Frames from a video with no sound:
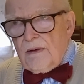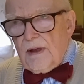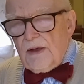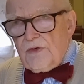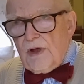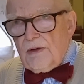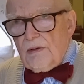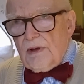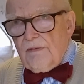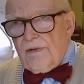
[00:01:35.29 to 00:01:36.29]
They
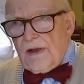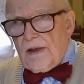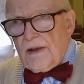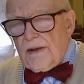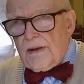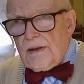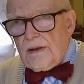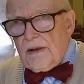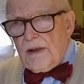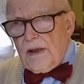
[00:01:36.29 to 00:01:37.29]
genuinely feel it.
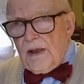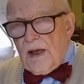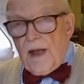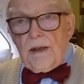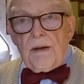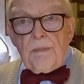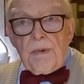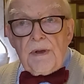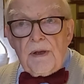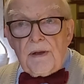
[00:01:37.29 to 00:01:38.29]
And it's
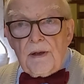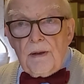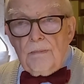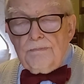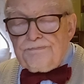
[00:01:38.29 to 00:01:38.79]
persisted.